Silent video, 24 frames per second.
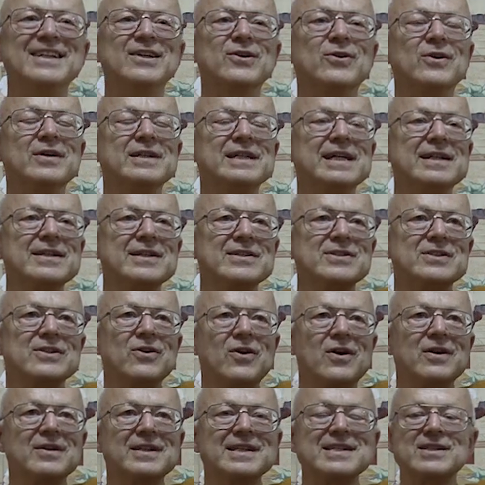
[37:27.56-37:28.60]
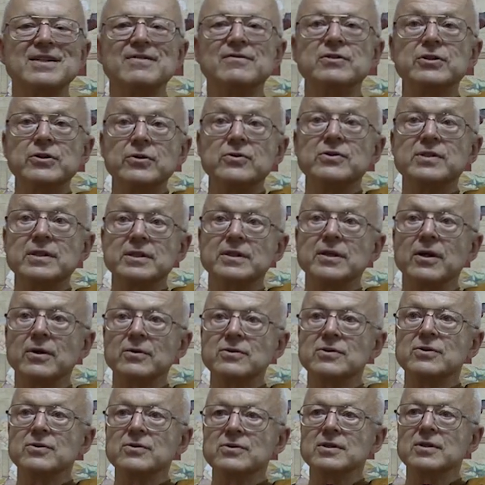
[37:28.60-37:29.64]
and they go down this long list of do's and
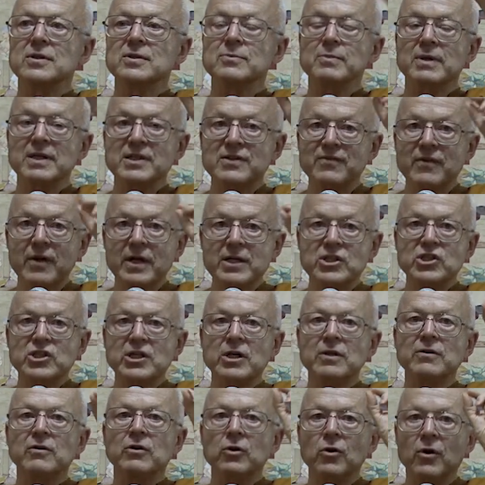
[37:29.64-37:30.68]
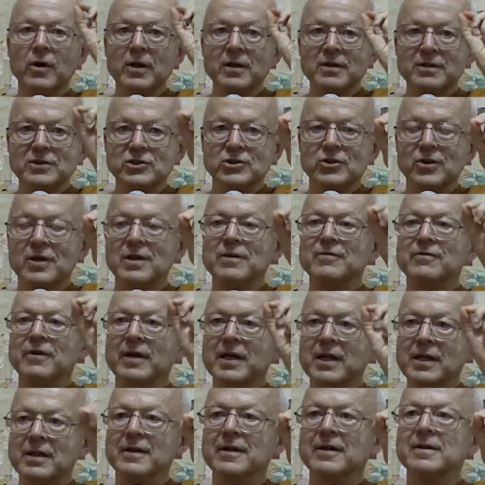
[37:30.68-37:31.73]
don'ts, do's and don'ts, but it's very short,
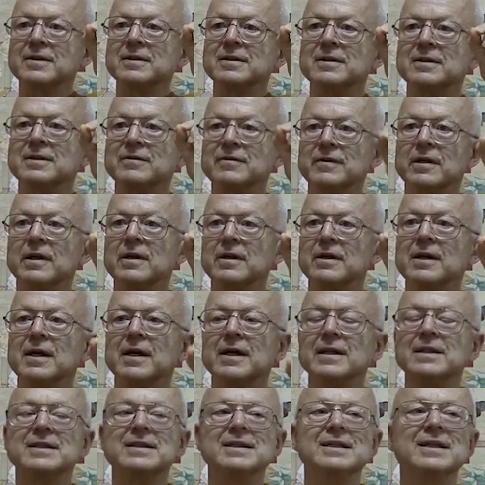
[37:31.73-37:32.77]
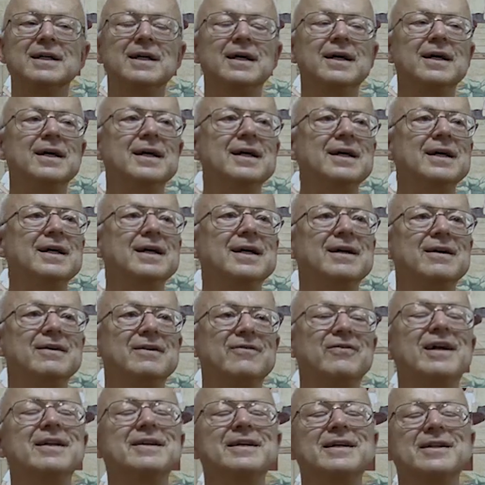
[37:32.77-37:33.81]
very clear, clear cut.
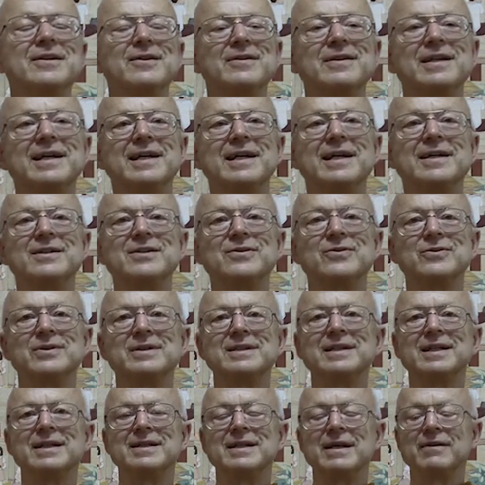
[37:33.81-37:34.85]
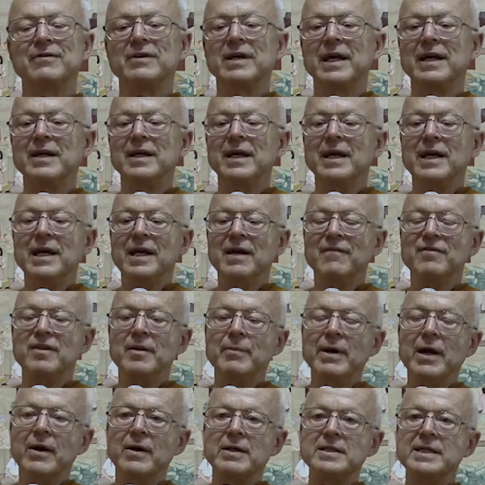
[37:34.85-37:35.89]
Finally, though, they get to it. If, okay, if the
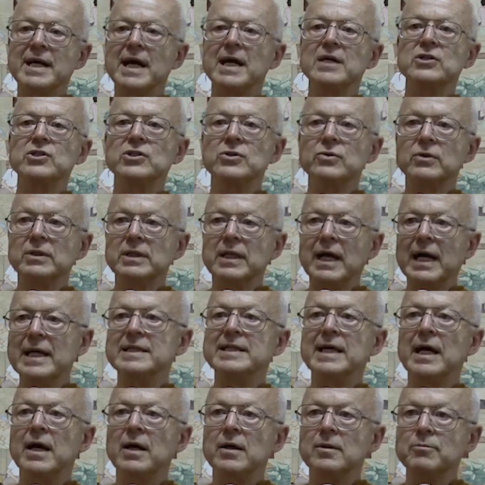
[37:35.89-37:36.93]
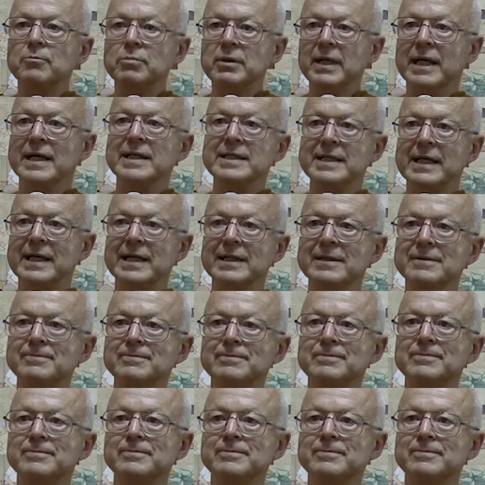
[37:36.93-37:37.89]
bear attacks you, lie down, play dead.